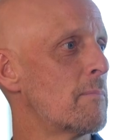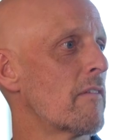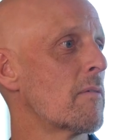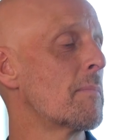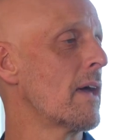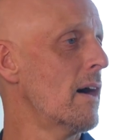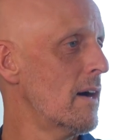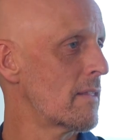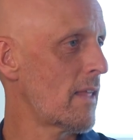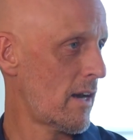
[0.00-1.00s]
above and
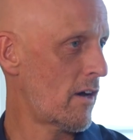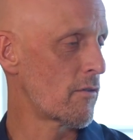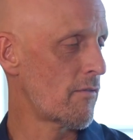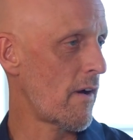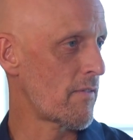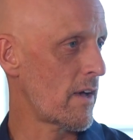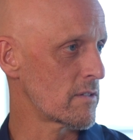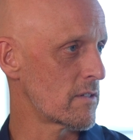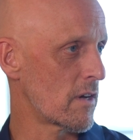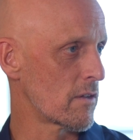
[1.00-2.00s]
beyond that
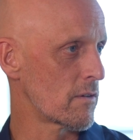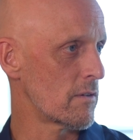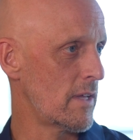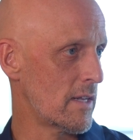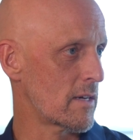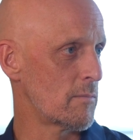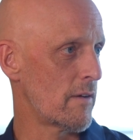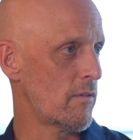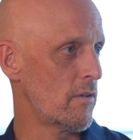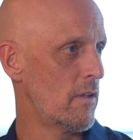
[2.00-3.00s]
$105,000 income
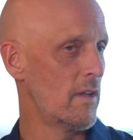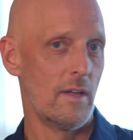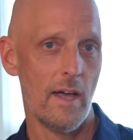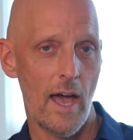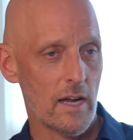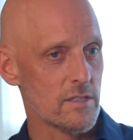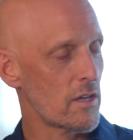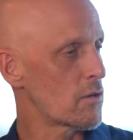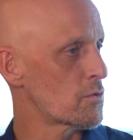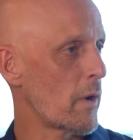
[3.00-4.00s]
level actually
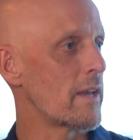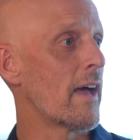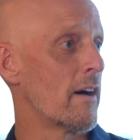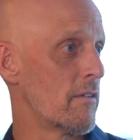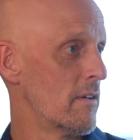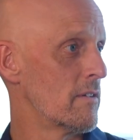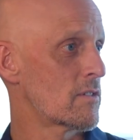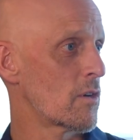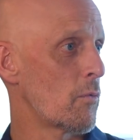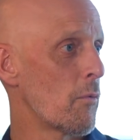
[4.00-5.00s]
goes way down.
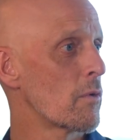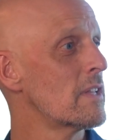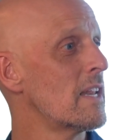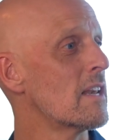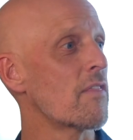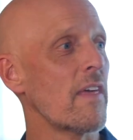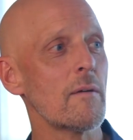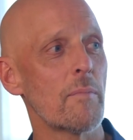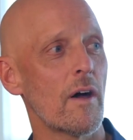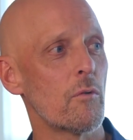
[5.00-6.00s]
So we really need to think
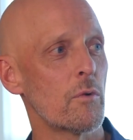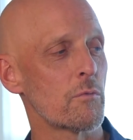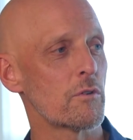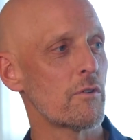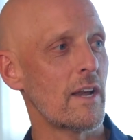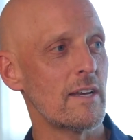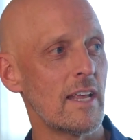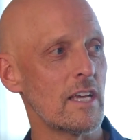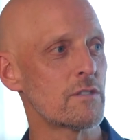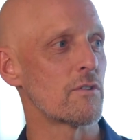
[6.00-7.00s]
about when we're trading
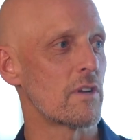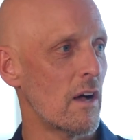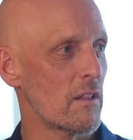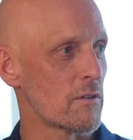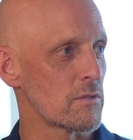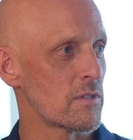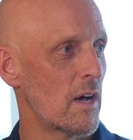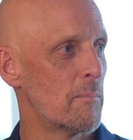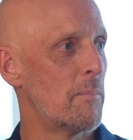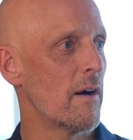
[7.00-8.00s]
days for dollars
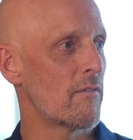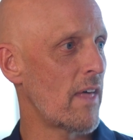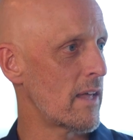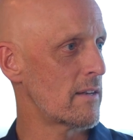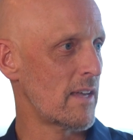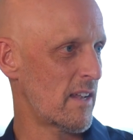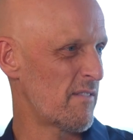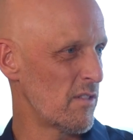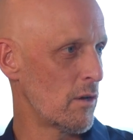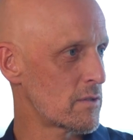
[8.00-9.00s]
above that kind
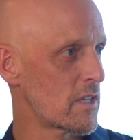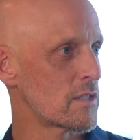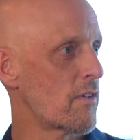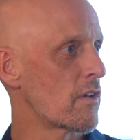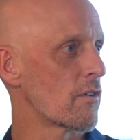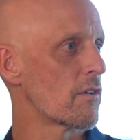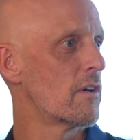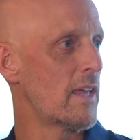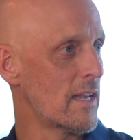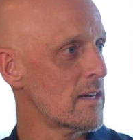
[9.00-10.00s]
of low
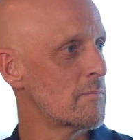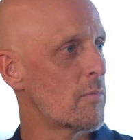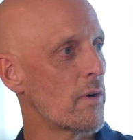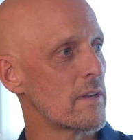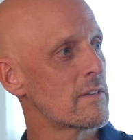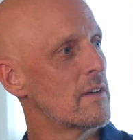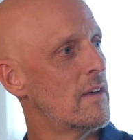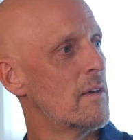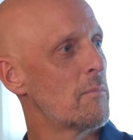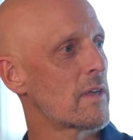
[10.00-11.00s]
six-figure income point,
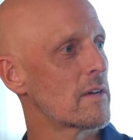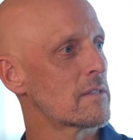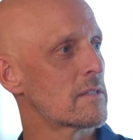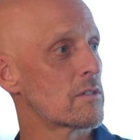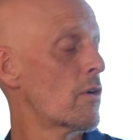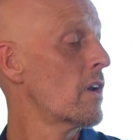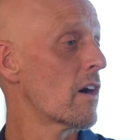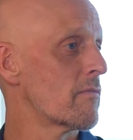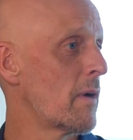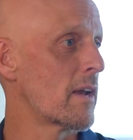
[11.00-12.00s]
because the
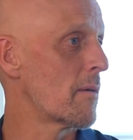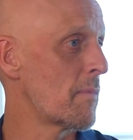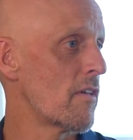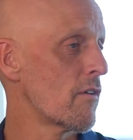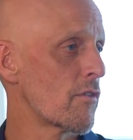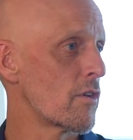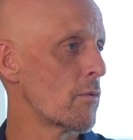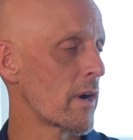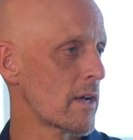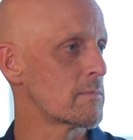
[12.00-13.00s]
trade-off might not be there for you
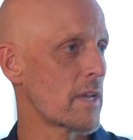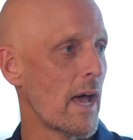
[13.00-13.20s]
when it comes to